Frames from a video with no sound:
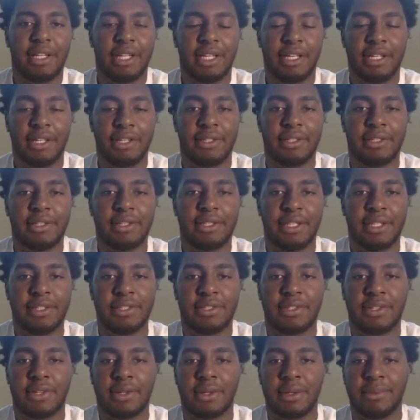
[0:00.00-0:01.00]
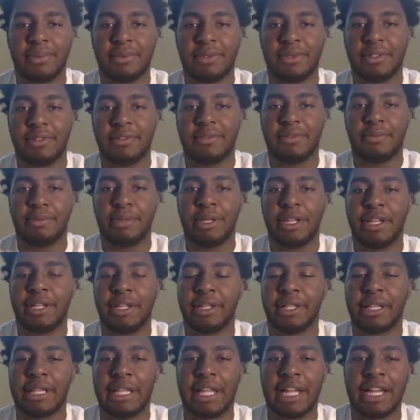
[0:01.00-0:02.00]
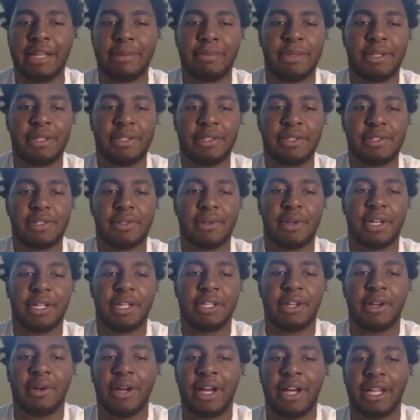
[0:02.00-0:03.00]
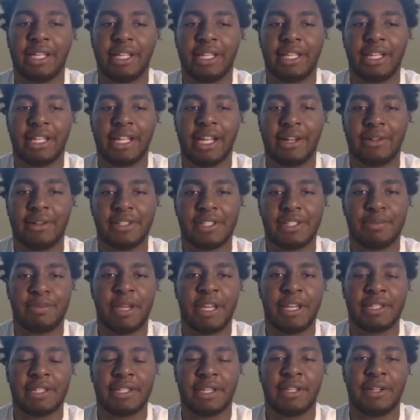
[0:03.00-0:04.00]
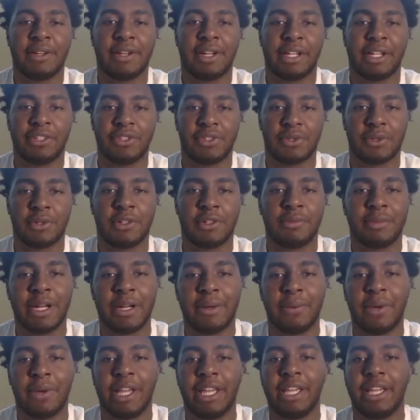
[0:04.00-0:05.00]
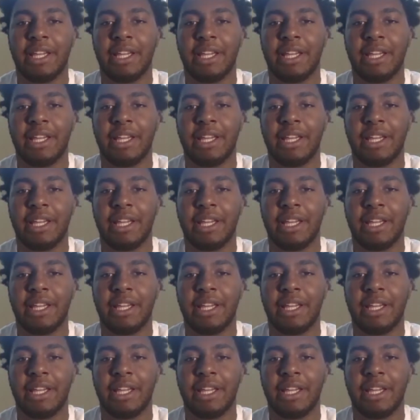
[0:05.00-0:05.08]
in terms of being a lineman, so I know how to get out in space. I know I control my weight.